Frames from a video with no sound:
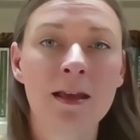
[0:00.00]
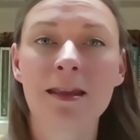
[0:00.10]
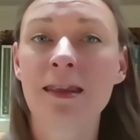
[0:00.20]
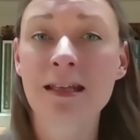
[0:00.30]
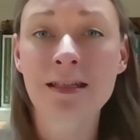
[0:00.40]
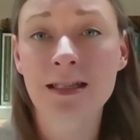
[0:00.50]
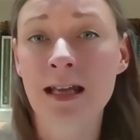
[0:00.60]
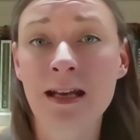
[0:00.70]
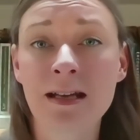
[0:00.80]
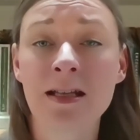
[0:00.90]
This
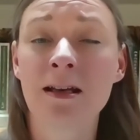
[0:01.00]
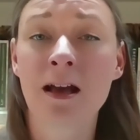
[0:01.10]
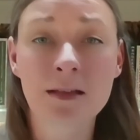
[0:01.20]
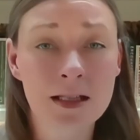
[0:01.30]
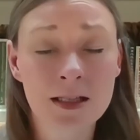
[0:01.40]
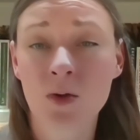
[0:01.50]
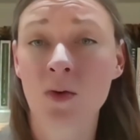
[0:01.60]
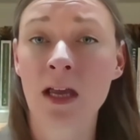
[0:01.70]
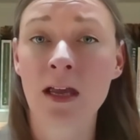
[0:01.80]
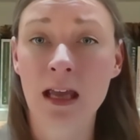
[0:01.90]
study did not just
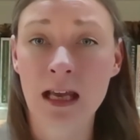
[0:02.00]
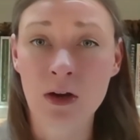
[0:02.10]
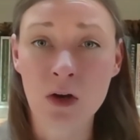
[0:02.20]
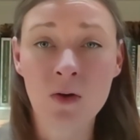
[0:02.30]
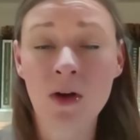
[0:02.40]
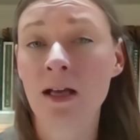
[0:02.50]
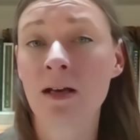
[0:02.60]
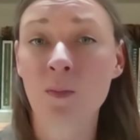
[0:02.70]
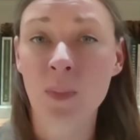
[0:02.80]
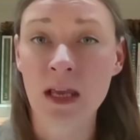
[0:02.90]
create a new kind
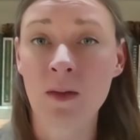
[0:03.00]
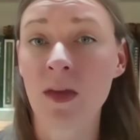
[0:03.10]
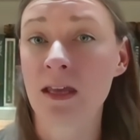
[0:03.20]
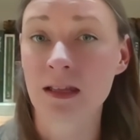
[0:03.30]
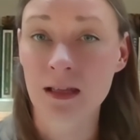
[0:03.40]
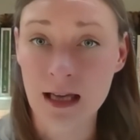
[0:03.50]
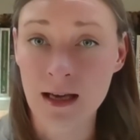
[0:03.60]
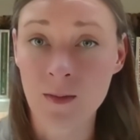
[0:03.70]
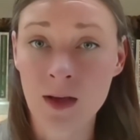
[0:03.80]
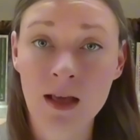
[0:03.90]
of beam in the
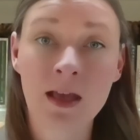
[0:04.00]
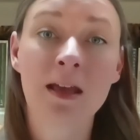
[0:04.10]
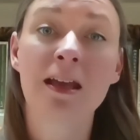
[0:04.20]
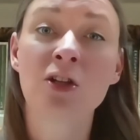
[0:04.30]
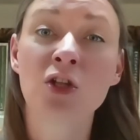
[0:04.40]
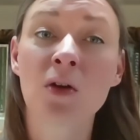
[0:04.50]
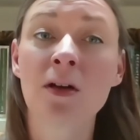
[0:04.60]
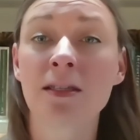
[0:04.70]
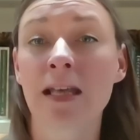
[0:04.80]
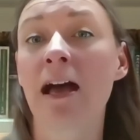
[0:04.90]
lab. It showed
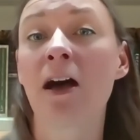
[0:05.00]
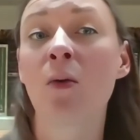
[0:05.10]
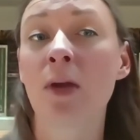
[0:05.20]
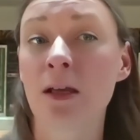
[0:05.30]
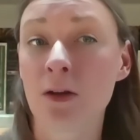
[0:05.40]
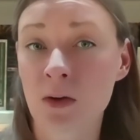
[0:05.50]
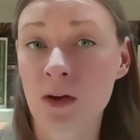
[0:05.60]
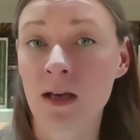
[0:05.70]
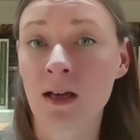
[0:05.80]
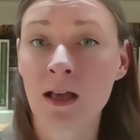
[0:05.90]
us how we
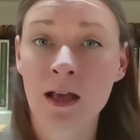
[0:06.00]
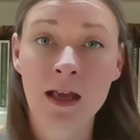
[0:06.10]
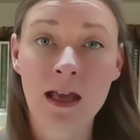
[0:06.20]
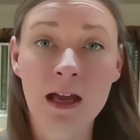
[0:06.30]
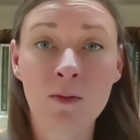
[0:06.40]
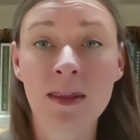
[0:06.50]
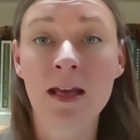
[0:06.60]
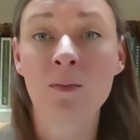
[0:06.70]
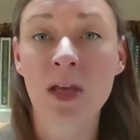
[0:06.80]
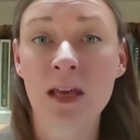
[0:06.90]
could. And when
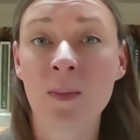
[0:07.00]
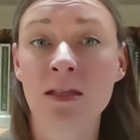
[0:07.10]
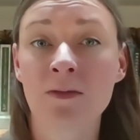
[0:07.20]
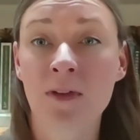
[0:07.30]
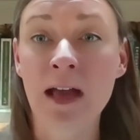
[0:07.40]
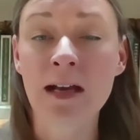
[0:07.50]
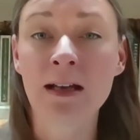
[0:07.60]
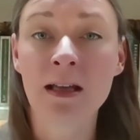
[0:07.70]
that beam is finally